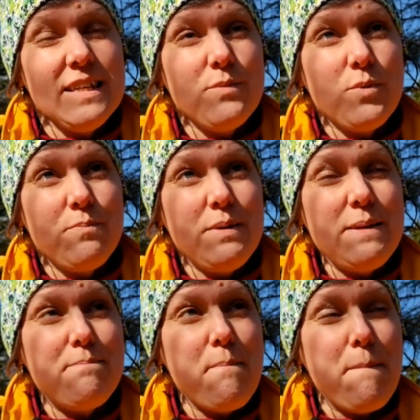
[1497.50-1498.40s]
it would
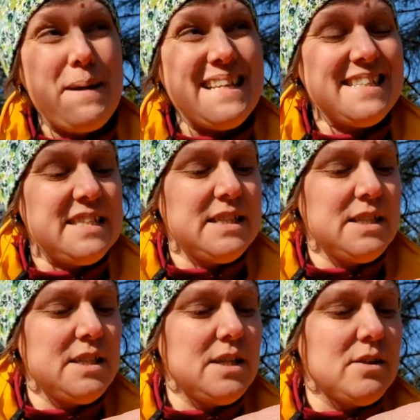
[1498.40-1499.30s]
be best
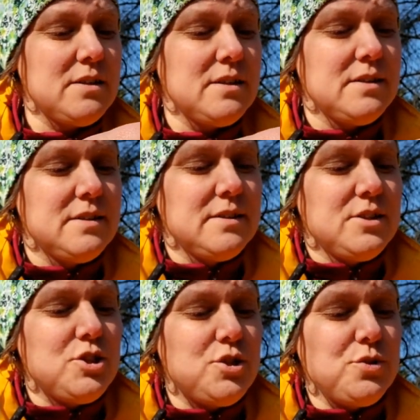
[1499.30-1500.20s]

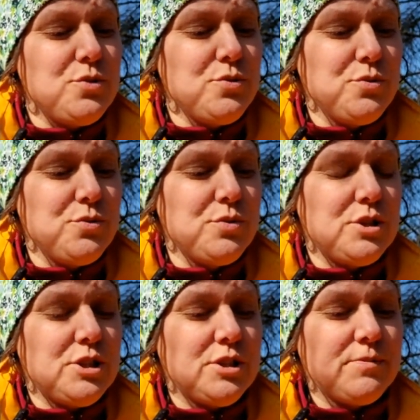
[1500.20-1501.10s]

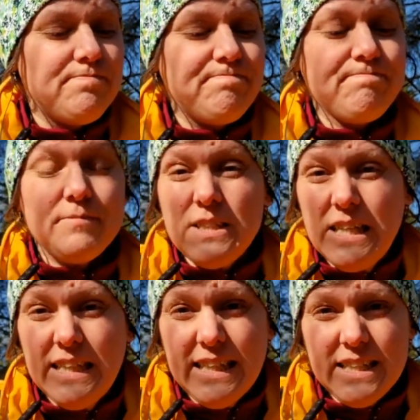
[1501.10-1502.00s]
to
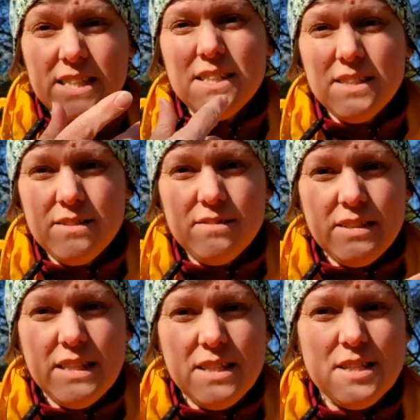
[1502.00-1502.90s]
knit
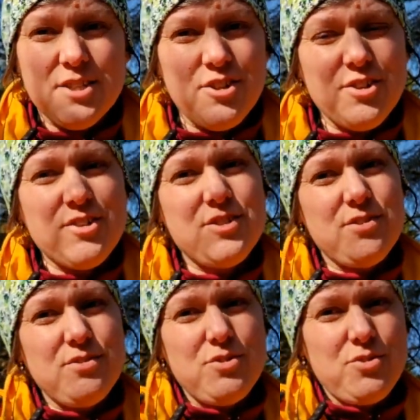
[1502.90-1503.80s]
the socks